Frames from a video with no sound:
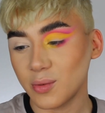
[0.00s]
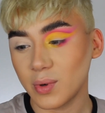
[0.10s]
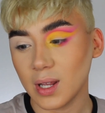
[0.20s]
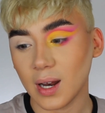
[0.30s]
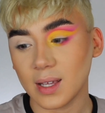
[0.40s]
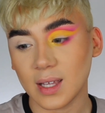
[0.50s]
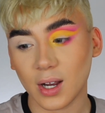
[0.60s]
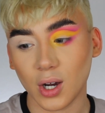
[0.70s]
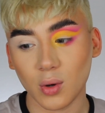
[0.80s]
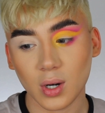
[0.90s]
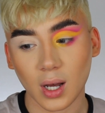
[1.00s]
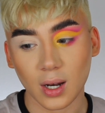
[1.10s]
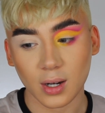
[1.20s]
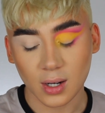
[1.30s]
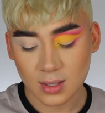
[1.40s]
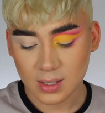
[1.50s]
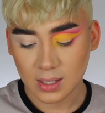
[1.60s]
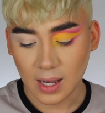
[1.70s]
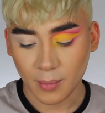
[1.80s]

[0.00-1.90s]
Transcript: really like that gold color. You can see that.